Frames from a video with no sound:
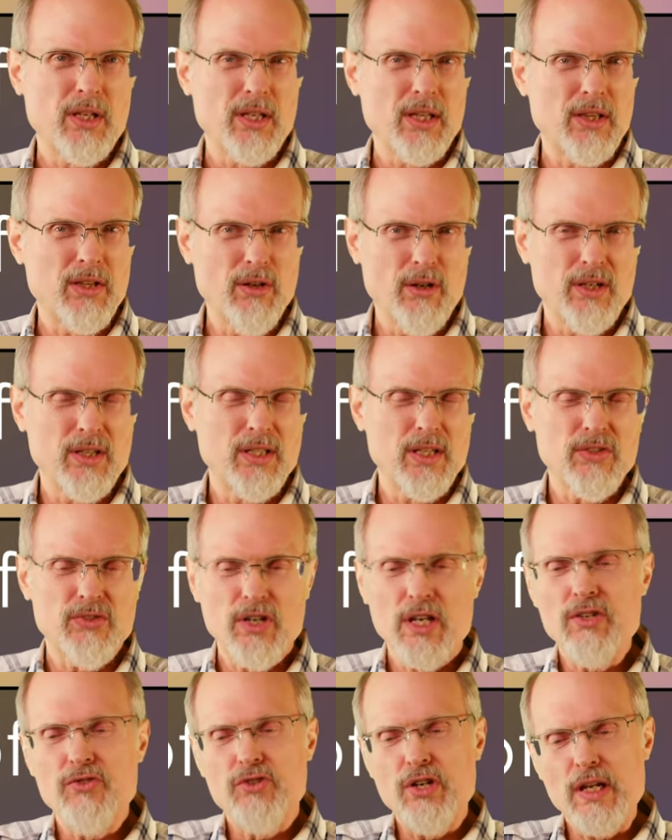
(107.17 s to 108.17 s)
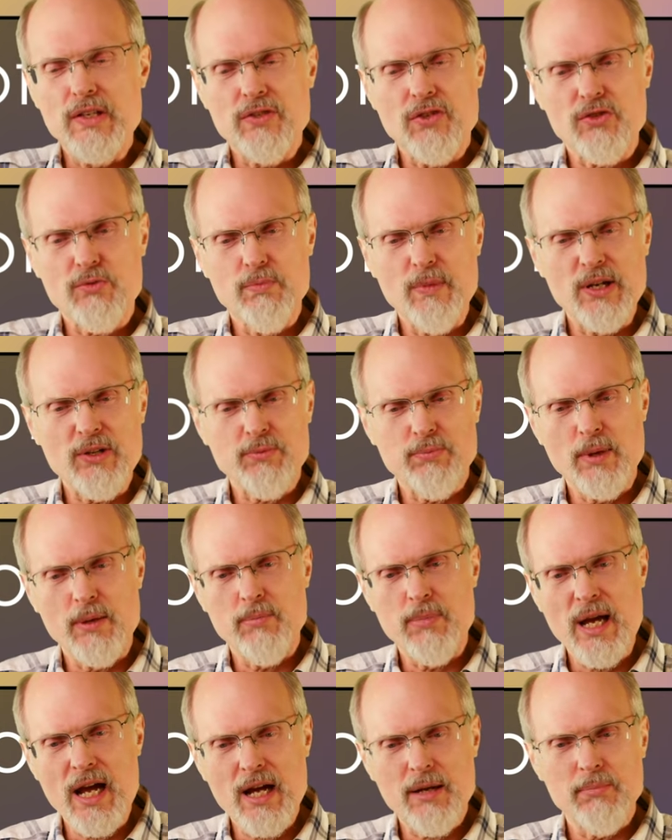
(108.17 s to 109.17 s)
this Jesus must be
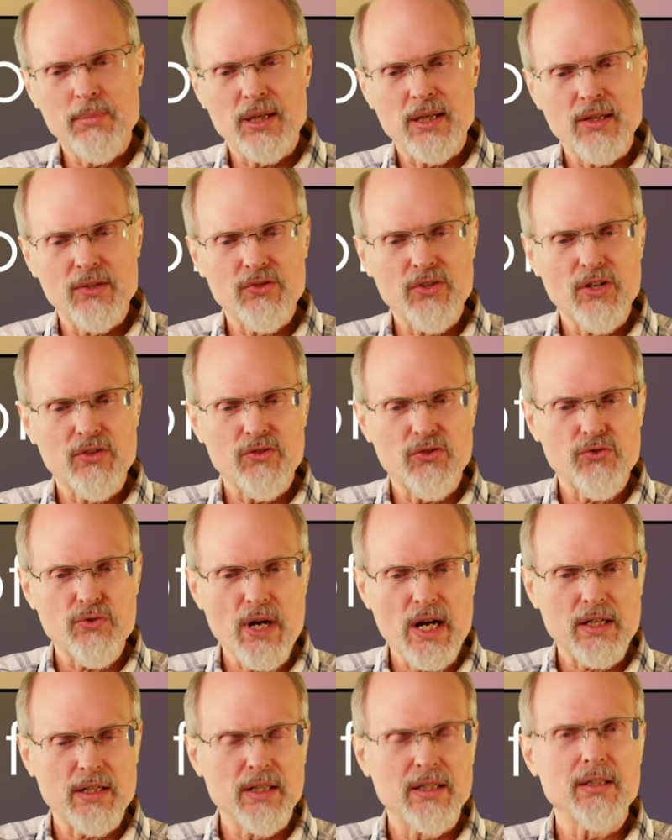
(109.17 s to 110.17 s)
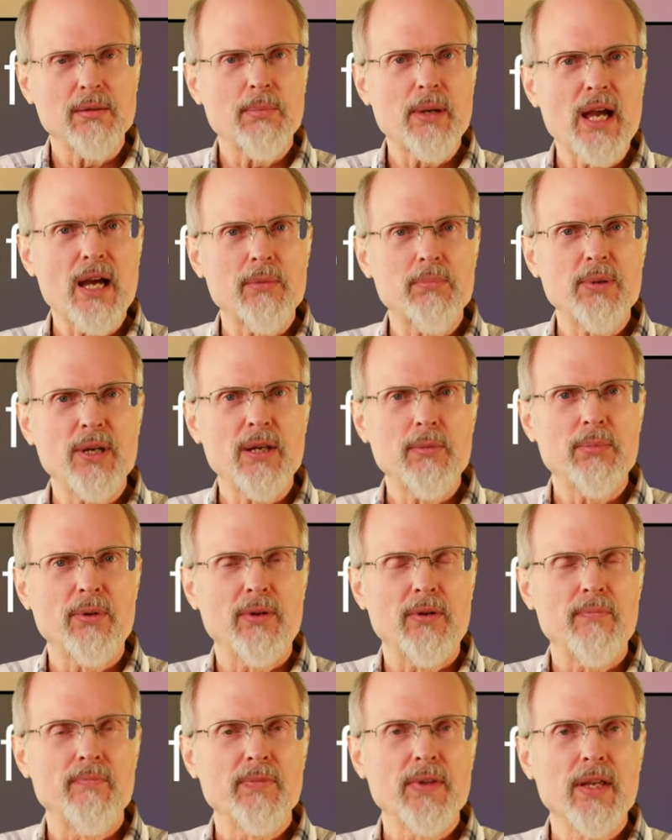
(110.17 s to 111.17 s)
bad because he's attracting the bad
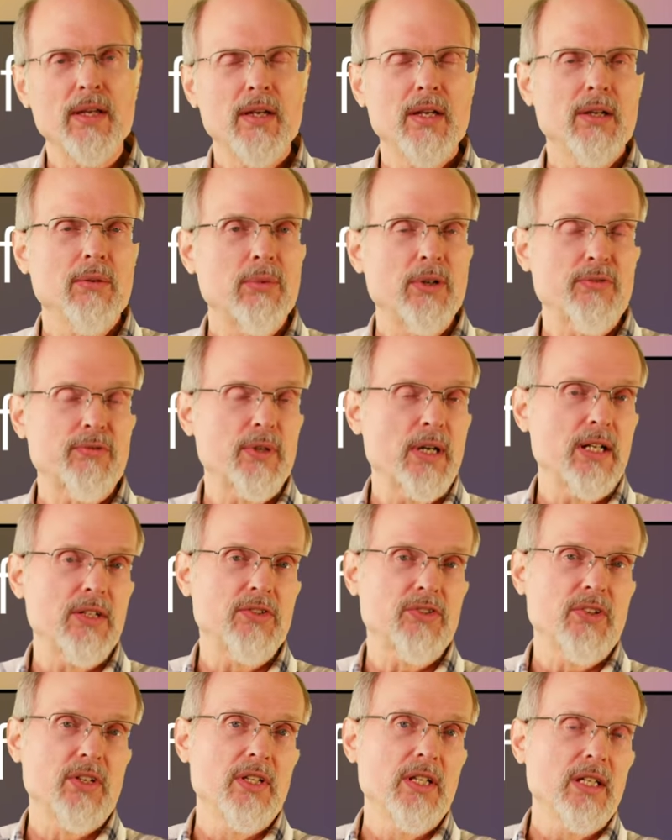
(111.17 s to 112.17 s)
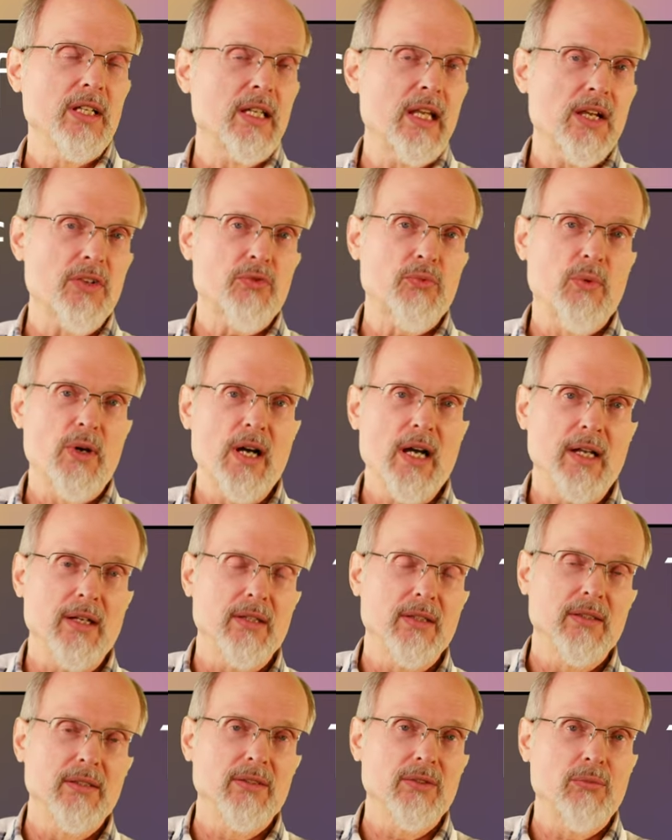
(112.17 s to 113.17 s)
people. Well, friends, guess what?
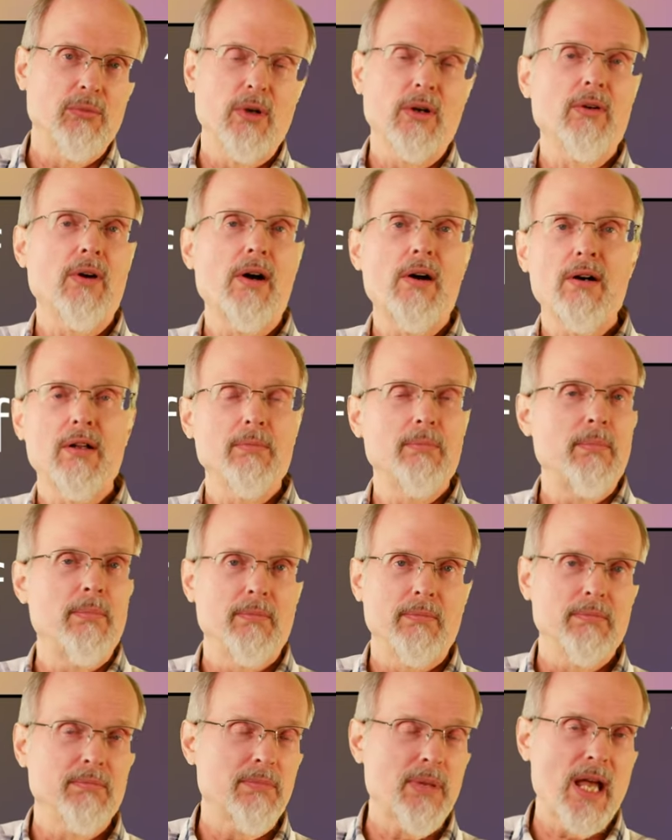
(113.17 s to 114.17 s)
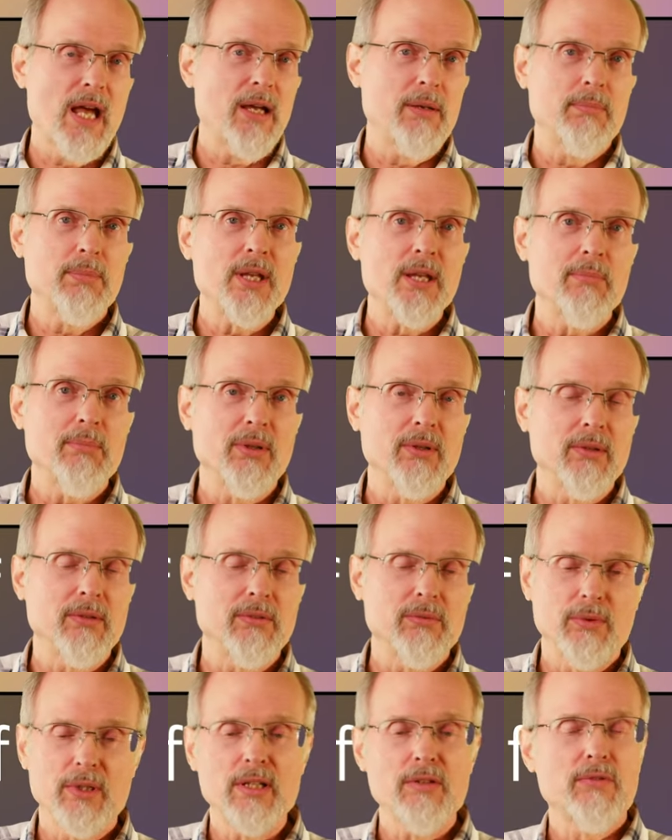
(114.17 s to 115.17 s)
We're all bad people.
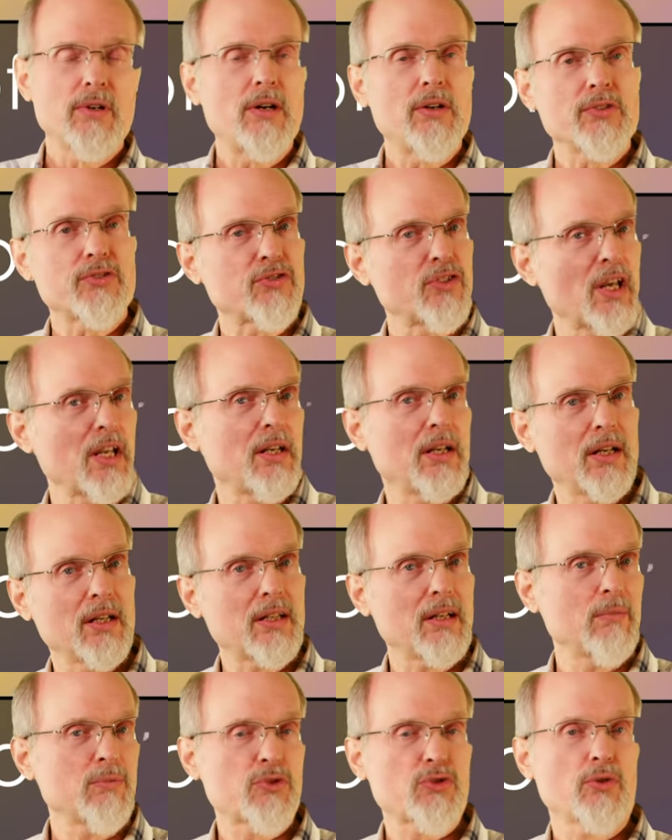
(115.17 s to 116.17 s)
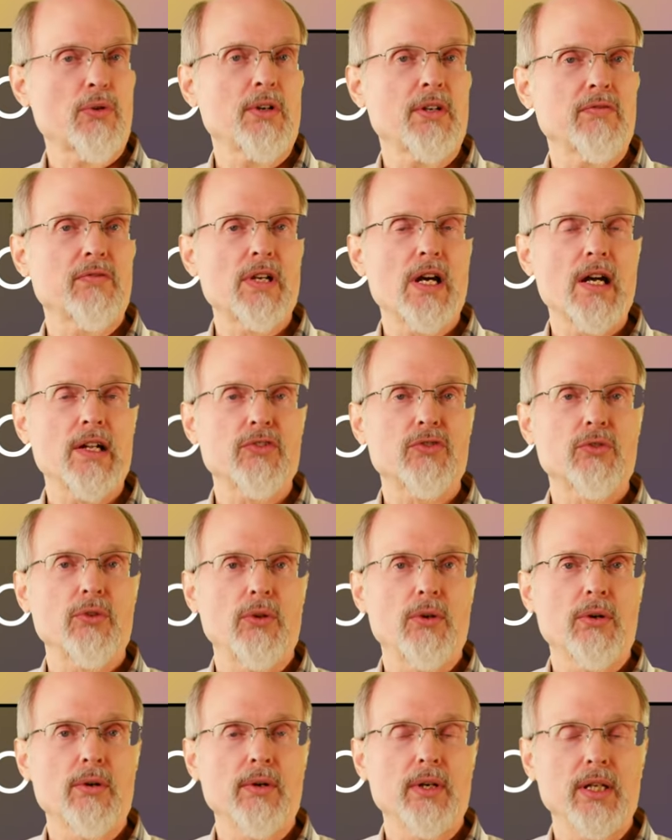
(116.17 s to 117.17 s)
We've all sinned and come short of God's
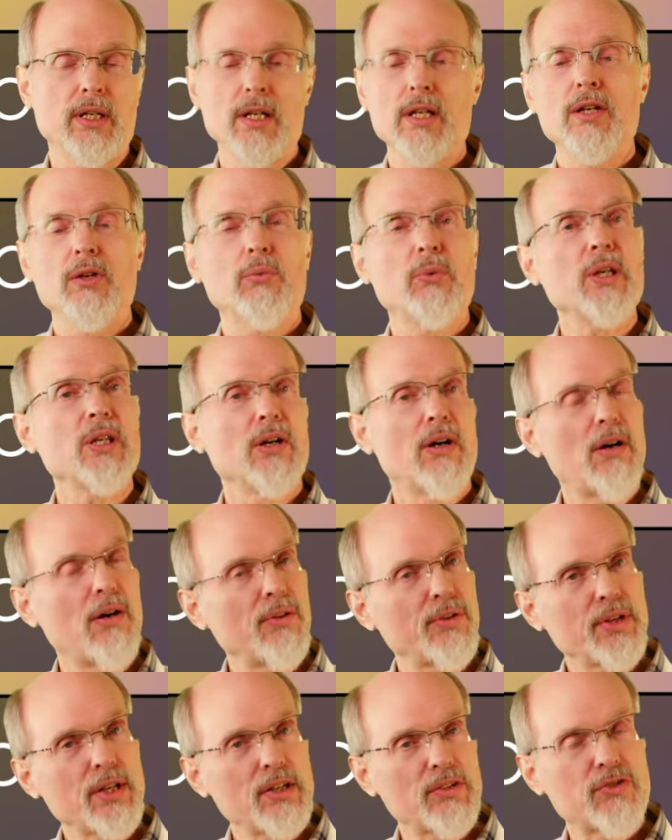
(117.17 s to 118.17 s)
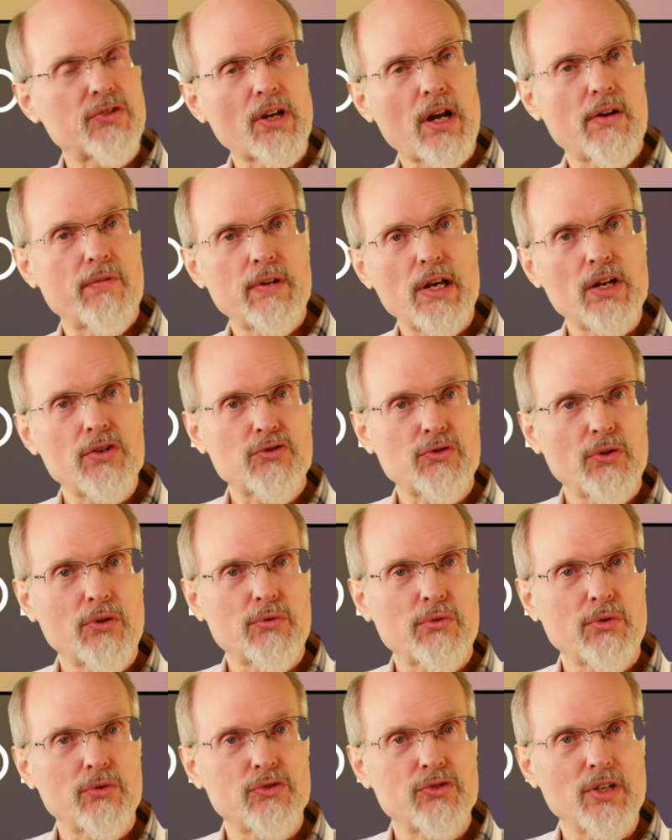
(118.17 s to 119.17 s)
glory. We all need salvation
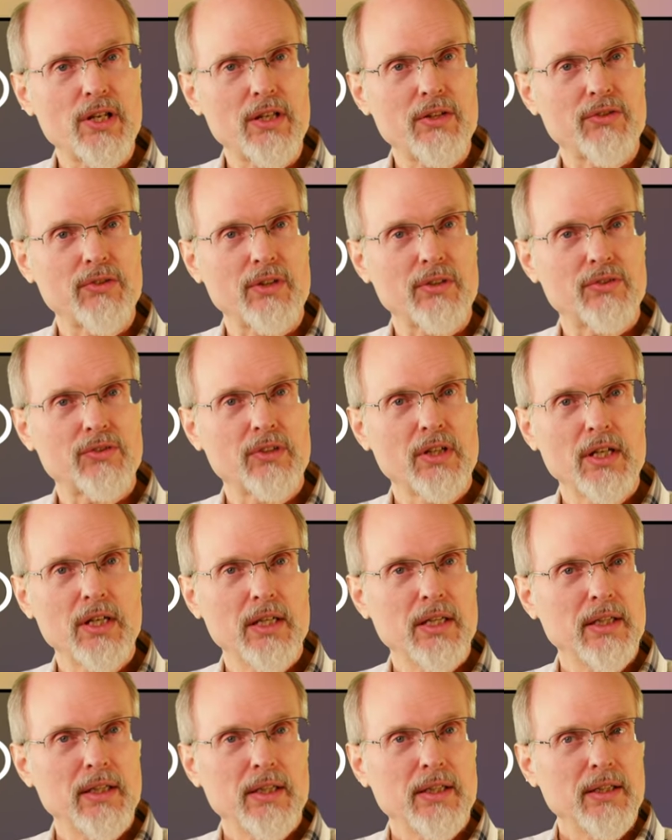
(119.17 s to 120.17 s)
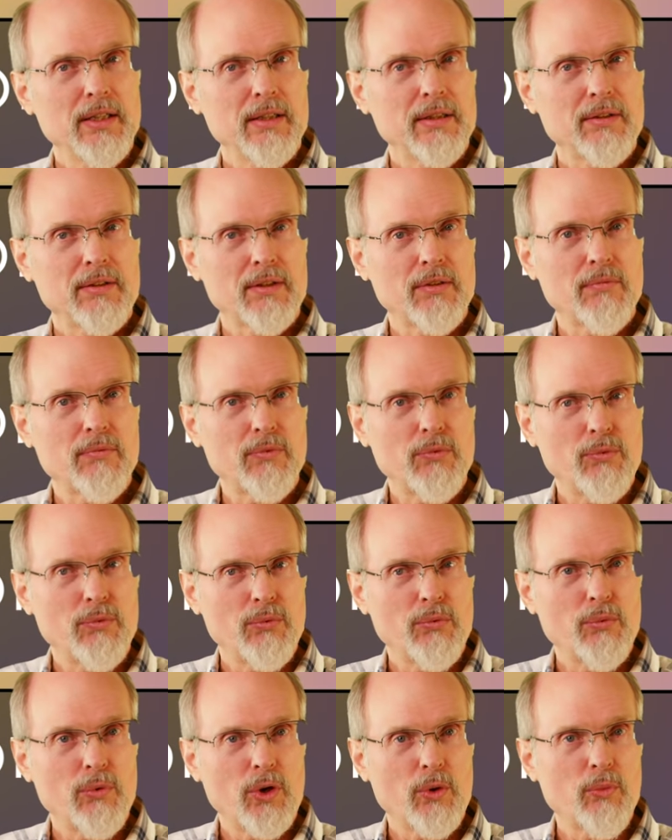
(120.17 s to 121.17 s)
through Jesus.
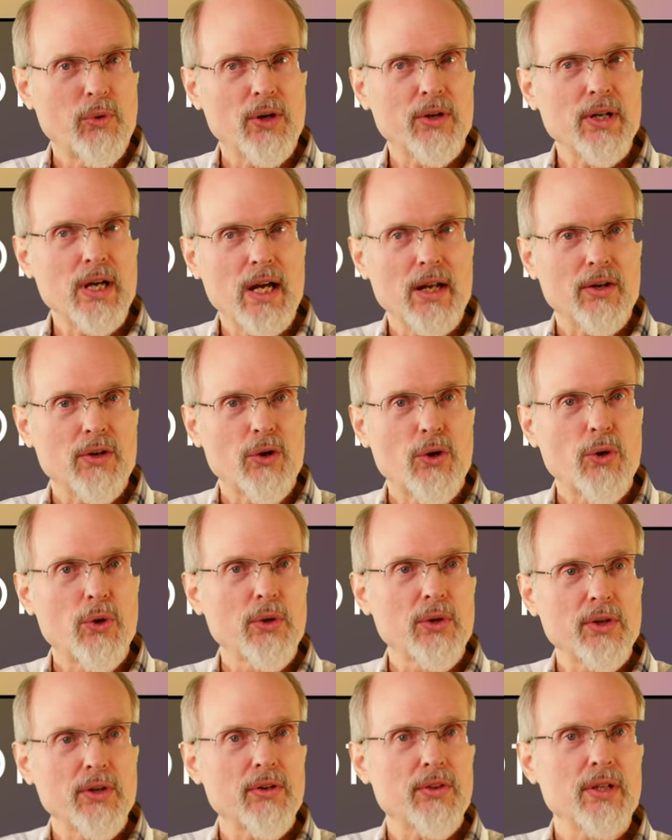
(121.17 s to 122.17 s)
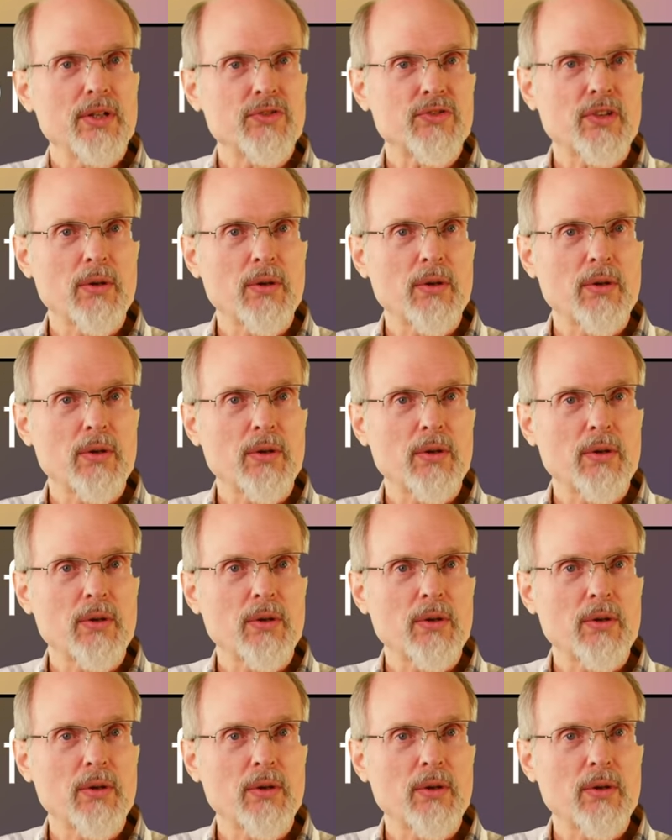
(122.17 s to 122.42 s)
We're not holier than